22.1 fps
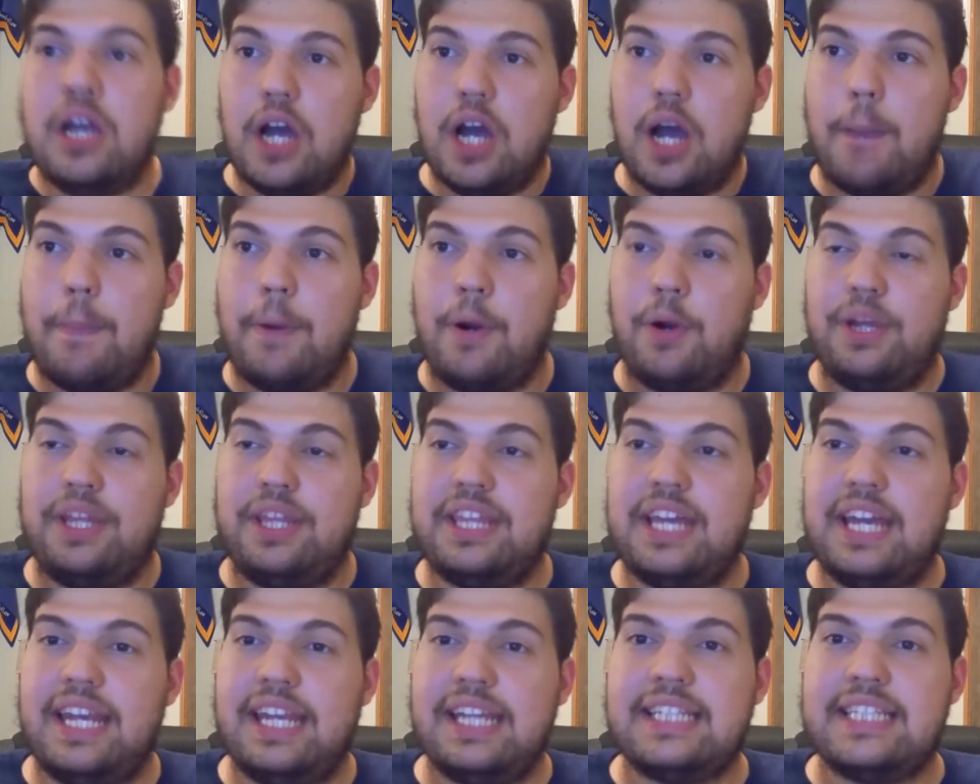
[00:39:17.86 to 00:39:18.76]
A party
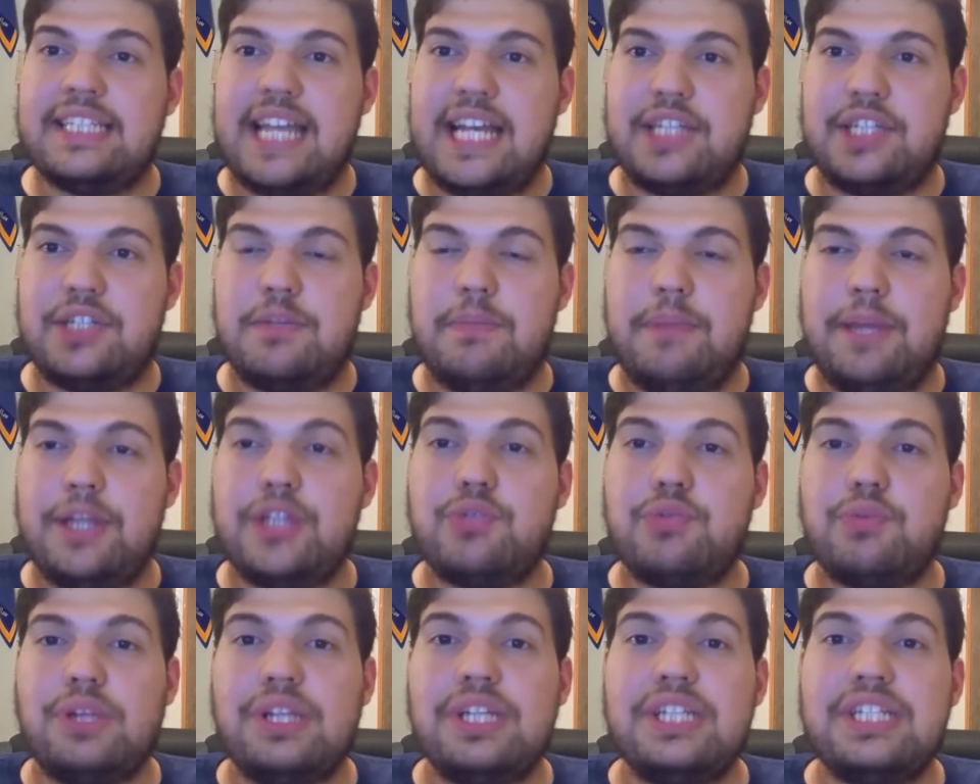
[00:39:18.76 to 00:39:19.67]
that
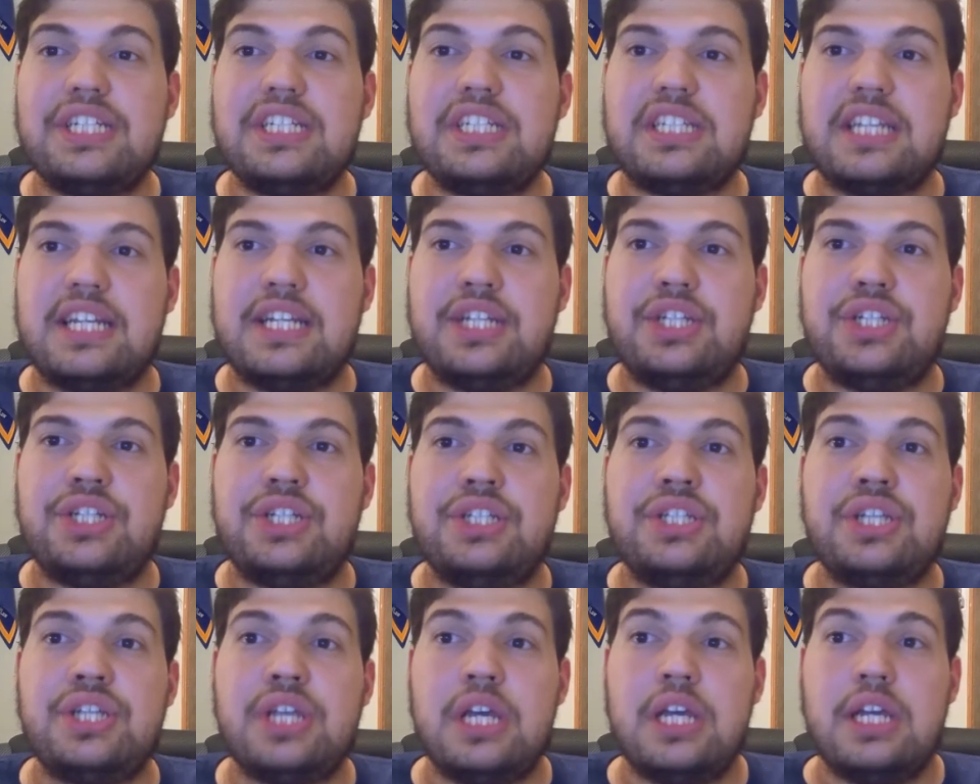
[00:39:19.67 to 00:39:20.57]
exacerbates religious
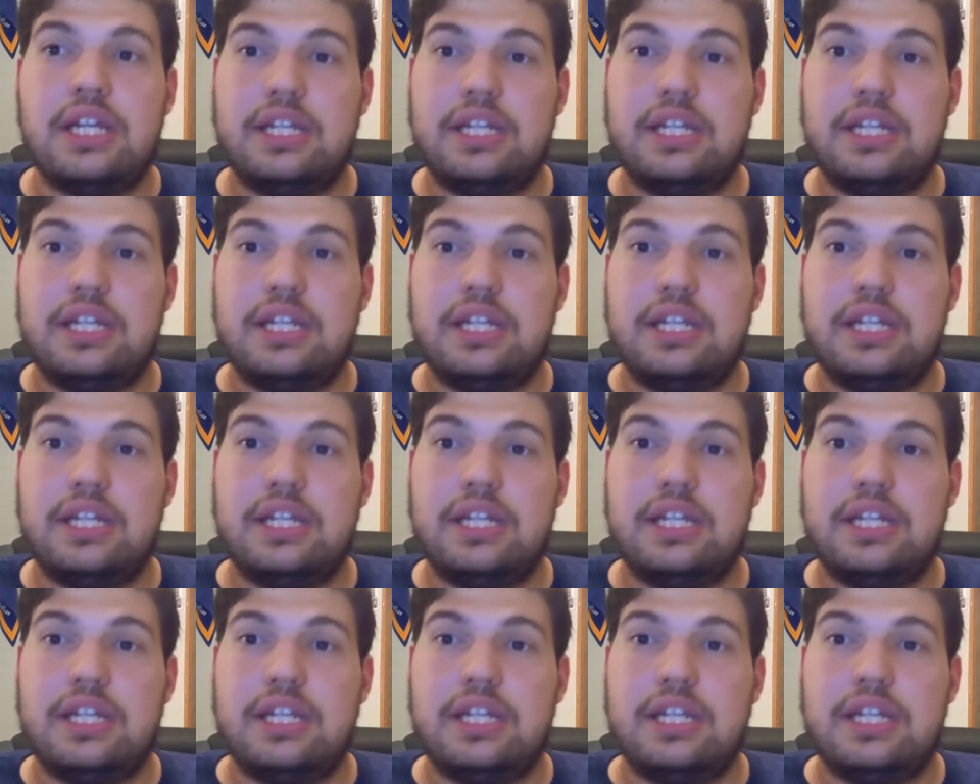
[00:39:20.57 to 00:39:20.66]
tensions,